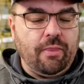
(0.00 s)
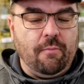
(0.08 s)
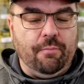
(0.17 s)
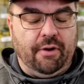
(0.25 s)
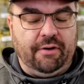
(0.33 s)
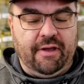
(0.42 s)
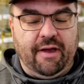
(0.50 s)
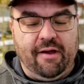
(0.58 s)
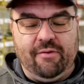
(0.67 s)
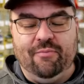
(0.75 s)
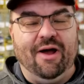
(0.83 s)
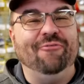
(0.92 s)
But yeah,
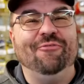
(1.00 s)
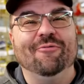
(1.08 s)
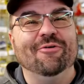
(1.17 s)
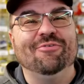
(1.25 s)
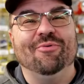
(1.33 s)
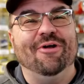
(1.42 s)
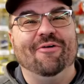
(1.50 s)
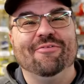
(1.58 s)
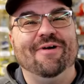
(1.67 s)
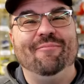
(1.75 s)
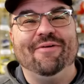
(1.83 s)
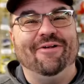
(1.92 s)
my favorite's
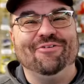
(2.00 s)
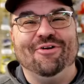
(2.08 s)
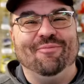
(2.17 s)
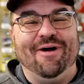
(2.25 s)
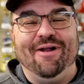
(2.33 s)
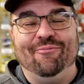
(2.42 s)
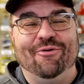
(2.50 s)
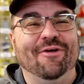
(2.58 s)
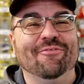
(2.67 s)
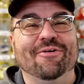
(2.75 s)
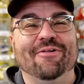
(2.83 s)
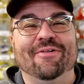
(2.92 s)
whatever I'm catching them on,
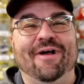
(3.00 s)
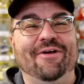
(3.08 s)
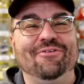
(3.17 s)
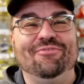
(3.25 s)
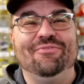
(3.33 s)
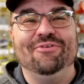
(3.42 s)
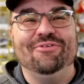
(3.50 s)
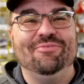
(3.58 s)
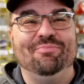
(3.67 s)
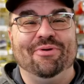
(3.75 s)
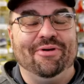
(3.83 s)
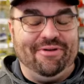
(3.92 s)
whatever the last fish
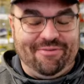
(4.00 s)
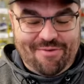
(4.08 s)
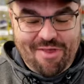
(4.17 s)
bit.